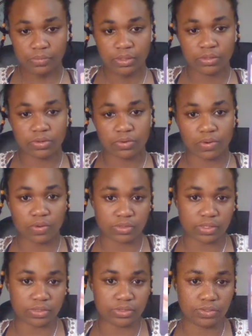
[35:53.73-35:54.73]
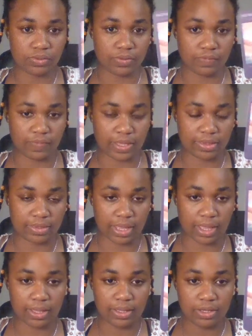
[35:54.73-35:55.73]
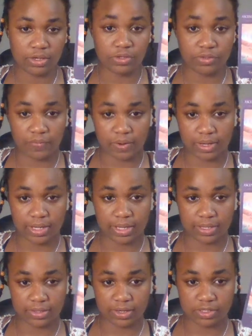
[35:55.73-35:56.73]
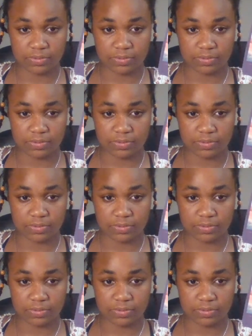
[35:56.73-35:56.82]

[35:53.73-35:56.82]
you know, hold on to the faith that you are going to get there.